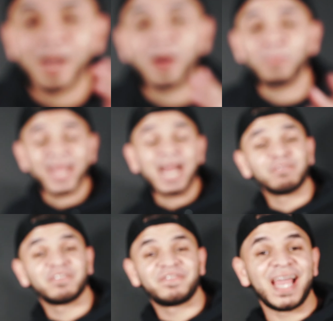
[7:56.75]
Alright,
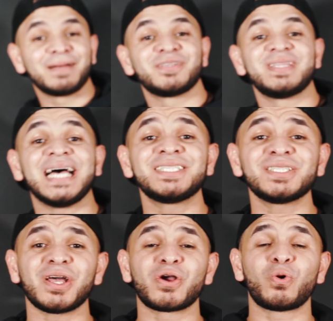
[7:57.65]
Alpha fam, so that's
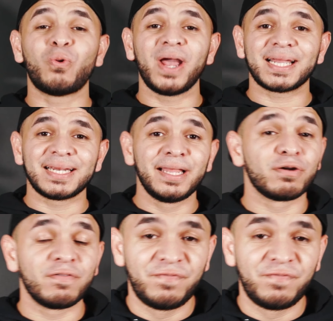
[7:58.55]
just a quick little